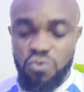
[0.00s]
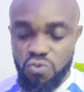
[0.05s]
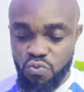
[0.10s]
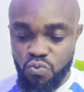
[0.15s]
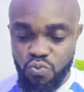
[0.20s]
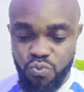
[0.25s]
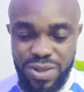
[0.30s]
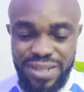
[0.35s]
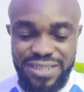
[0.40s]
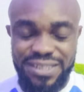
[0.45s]

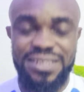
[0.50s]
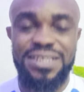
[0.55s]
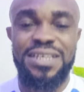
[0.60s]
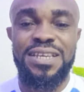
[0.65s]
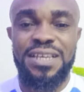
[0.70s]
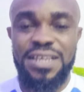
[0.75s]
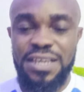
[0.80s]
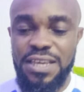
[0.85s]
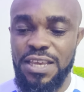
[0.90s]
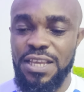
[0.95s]

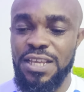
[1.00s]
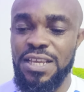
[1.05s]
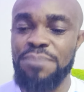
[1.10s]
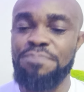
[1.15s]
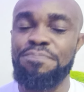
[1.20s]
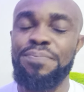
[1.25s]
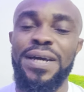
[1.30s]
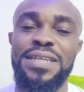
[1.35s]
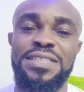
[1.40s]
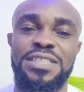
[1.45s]
with
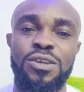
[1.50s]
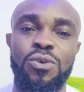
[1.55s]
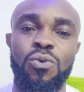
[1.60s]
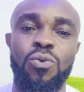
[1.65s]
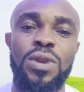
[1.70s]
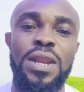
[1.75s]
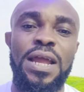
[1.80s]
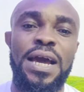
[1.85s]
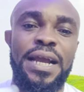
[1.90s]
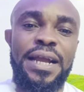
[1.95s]
a
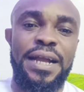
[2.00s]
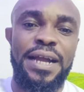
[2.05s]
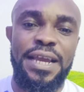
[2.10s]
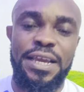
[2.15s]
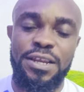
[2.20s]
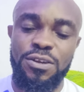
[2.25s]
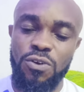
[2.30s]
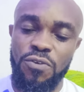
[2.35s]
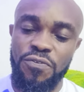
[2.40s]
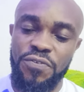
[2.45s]
particular
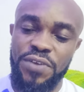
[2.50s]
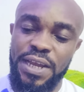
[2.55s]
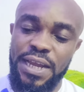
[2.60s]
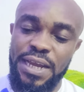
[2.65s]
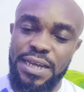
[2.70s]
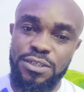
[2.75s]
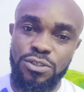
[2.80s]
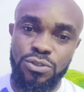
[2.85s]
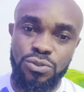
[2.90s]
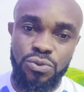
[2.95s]
kind of
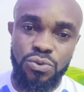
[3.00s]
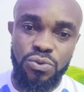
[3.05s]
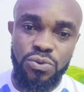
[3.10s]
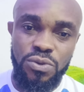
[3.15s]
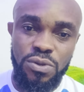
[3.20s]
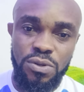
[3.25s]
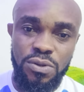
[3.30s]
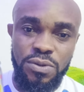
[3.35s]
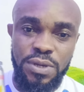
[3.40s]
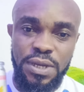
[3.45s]

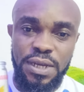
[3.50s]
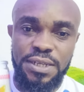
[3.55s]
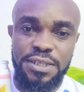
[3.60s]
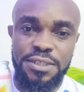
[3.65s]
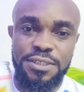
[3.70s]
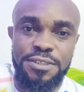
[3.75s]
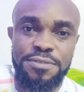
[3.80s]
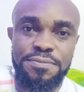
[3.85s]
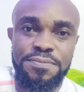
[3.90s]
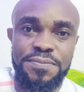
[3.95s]
candle. Look at
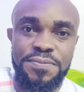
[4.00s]
it.